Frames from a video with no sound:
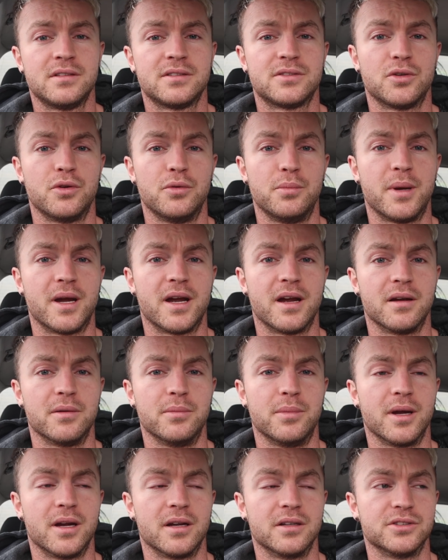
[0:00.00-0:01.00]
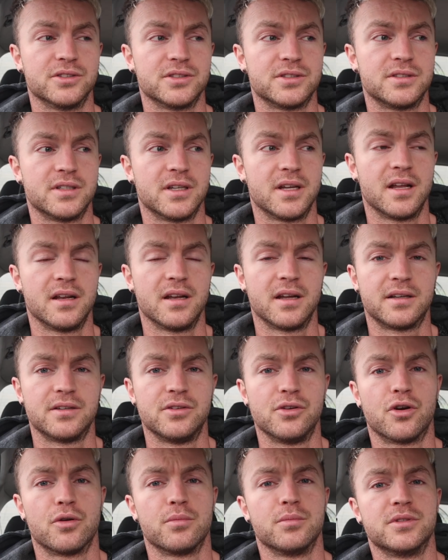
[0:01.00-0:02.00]
So bar just like
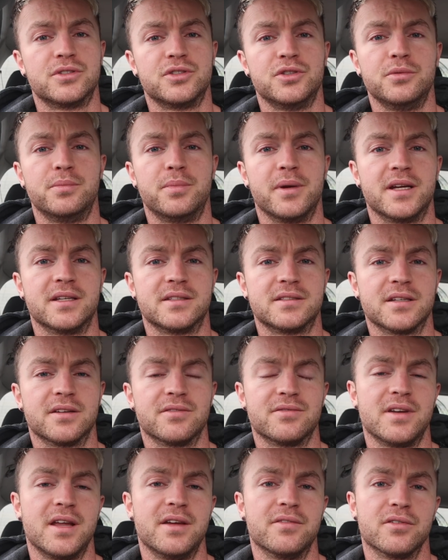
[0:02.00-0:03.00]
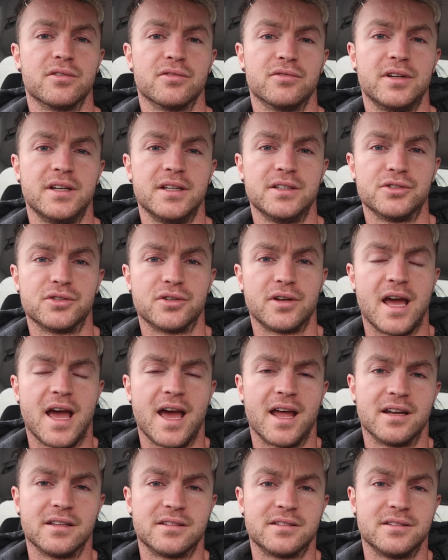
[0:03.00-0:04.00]
normal toothpaste, I've never really done
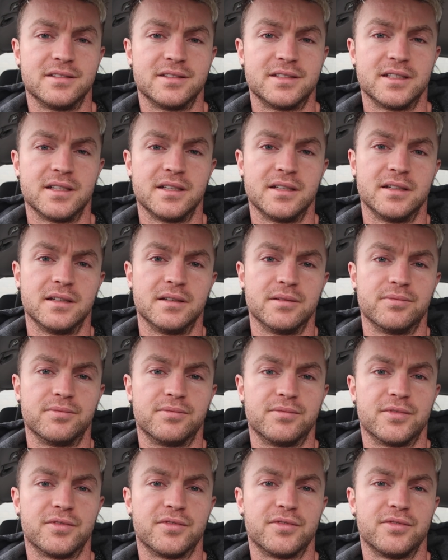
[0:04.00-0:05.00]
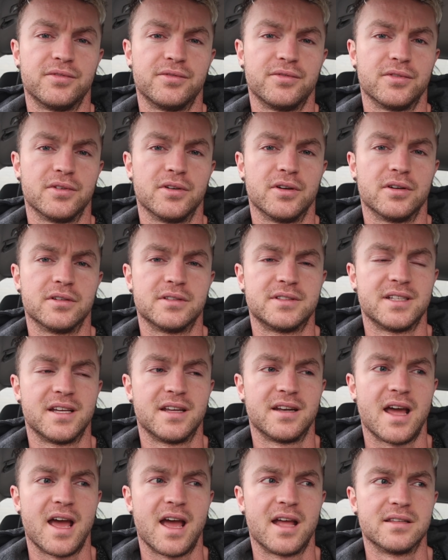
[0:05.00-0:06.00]
anything to
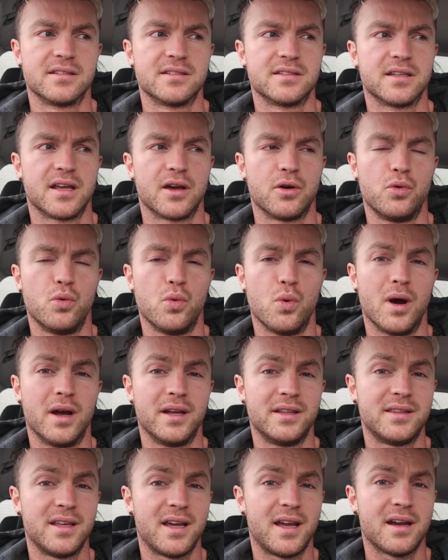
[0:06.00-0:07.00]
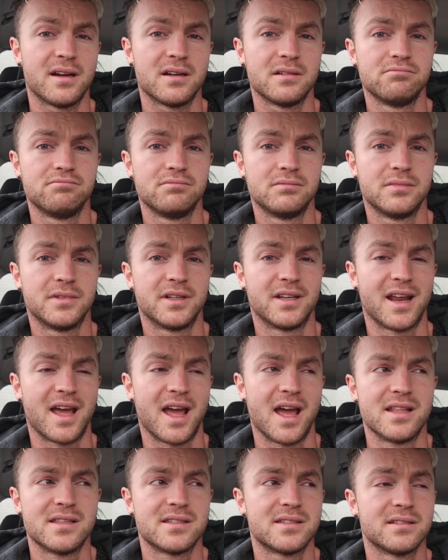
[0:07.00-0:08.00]
enhance how white they are.
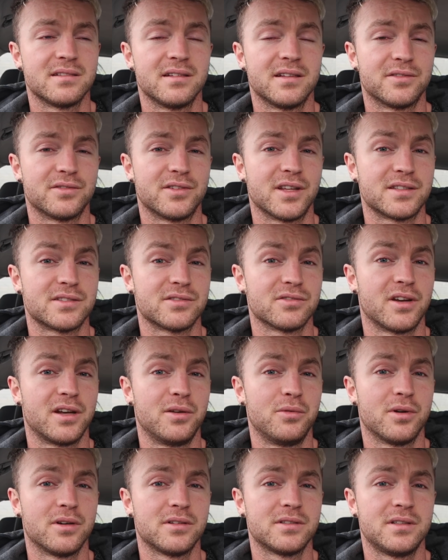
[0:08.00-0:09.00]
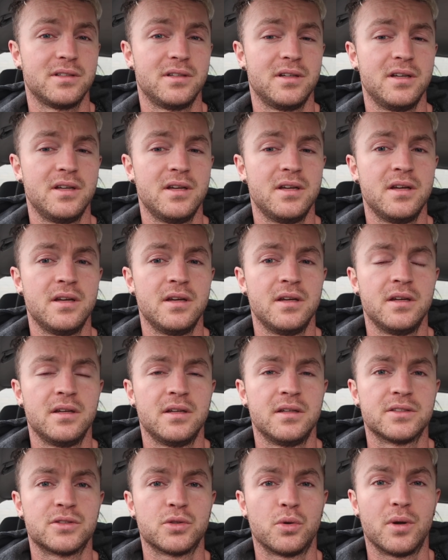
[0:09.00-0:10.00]
Enhance, if that's the right word.
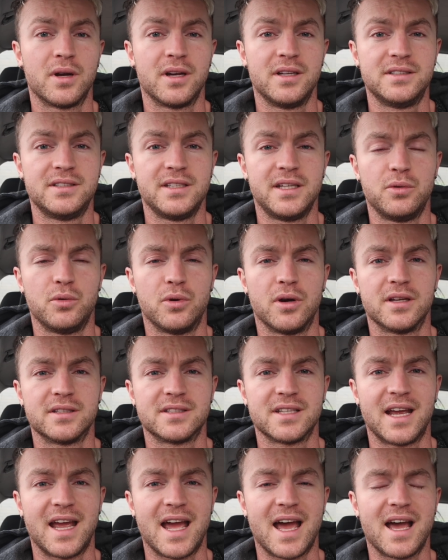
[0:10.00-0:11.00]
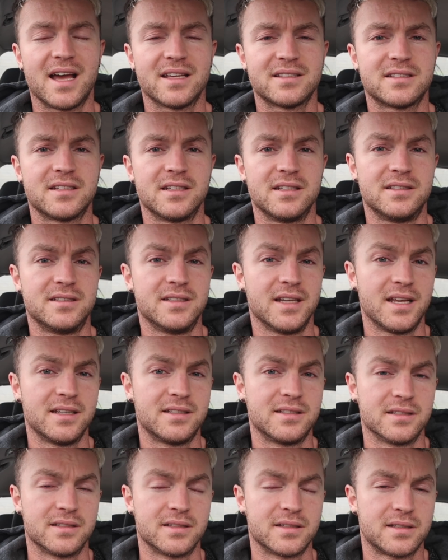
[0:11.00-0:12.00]
So what I did was I asked a
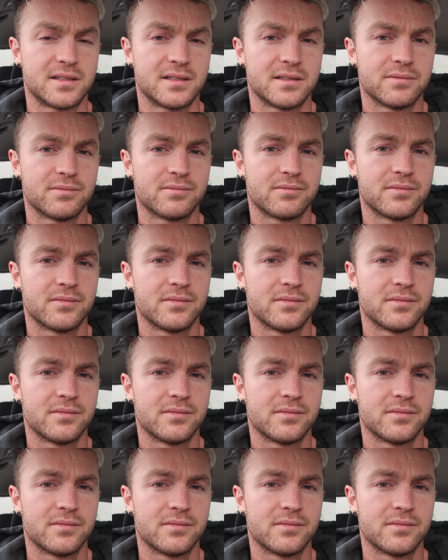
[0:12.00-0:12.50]
dentist.